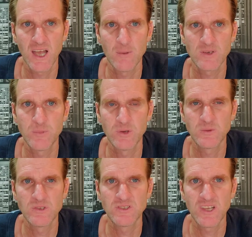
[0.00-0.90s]
much
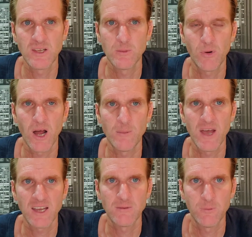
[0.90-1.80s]
booze would you say you brought
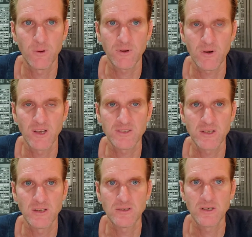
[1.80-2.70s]
back and forth across the
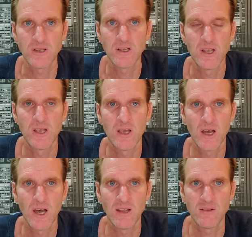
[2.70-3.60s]
country
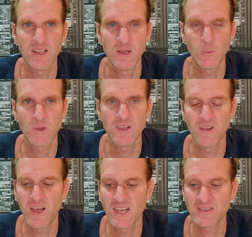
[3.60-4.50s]
within
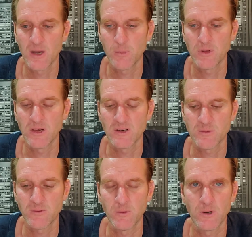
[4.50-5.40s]
the last couple
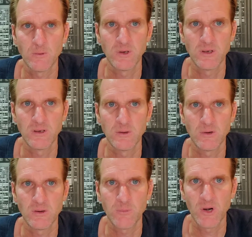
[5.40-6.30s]
years before when you
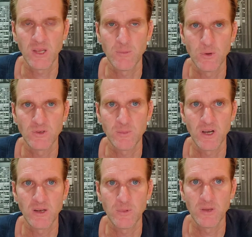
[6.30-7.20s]
were bringing booze
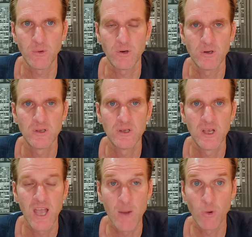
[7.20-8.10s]
by to people?
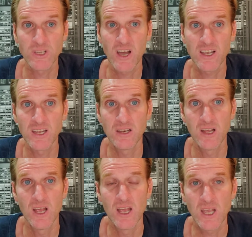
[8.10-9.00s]
And we're talking
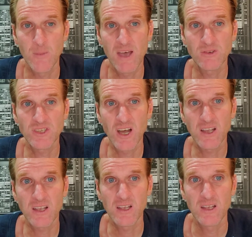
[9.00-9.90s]
Cameo's talking